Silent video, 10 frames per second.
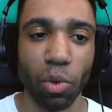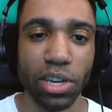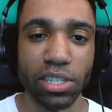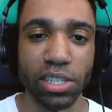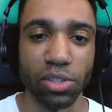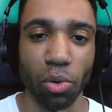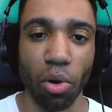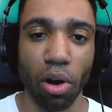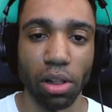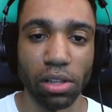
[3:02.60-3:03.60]
what is it,
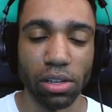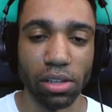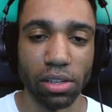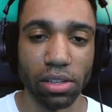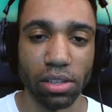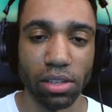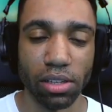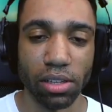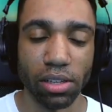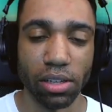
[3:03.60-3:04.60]
Duel?
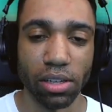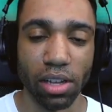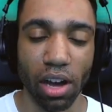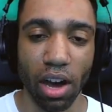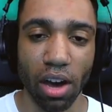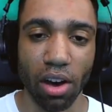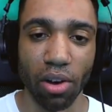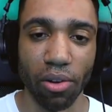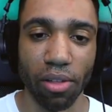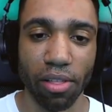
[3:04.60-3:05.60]

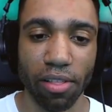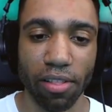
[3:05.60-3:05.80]
Uh-oh.